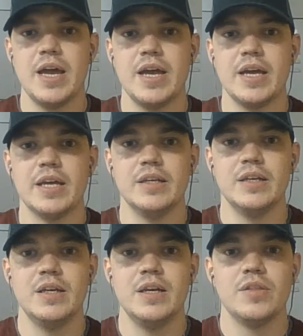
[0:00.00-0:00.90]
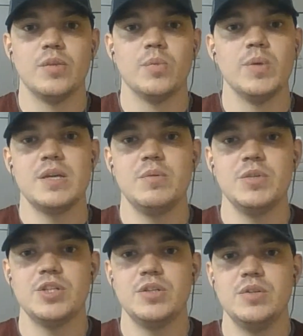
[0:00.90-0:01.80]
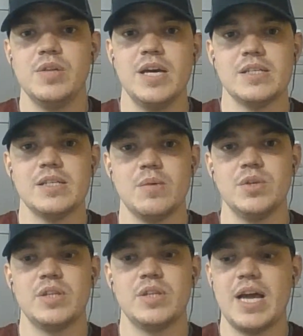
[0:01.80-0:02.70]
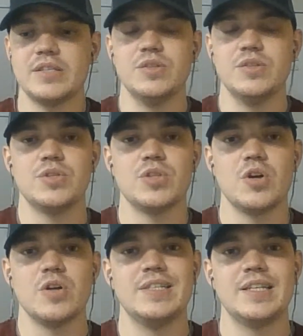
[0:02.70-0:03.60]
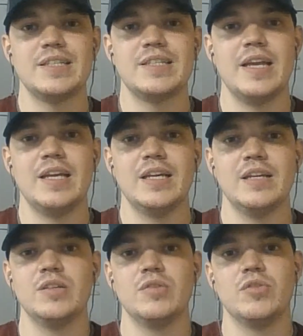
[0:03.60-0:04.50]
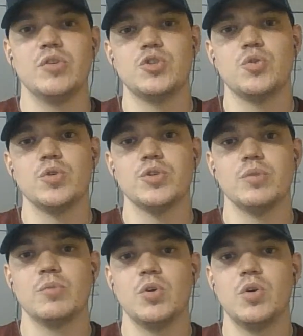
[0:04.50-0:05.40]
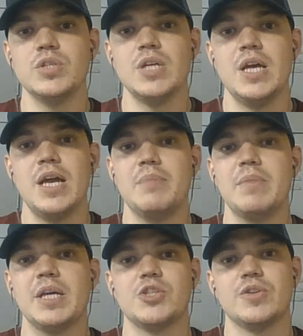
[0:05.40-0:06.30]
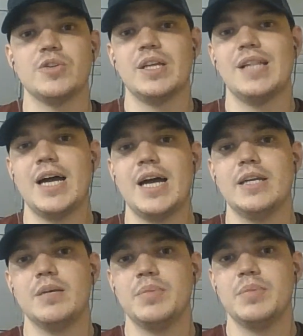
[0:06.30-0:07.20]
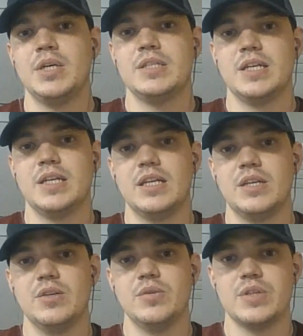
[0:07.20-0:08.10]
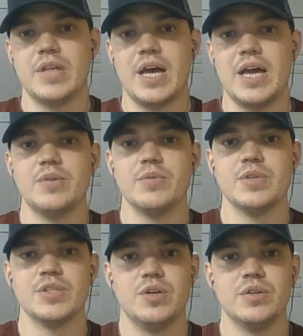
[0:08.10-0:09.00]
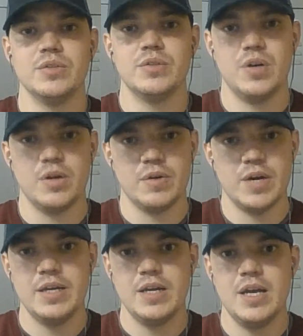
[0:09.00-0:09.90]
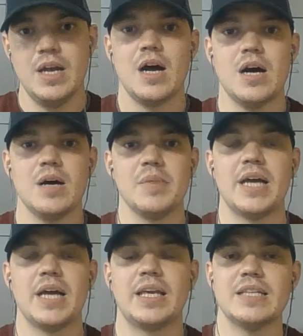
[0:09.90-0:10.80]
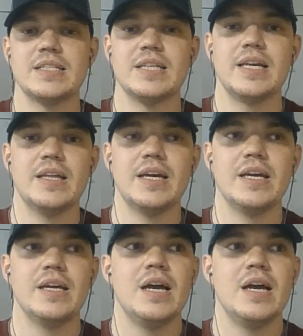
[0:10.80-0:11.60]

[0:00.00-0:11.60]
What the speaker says: And the reason I want you to do that is I want that to start dictating those short-term goals and make sure they line up to getting you to that end result. All right. I can't say that.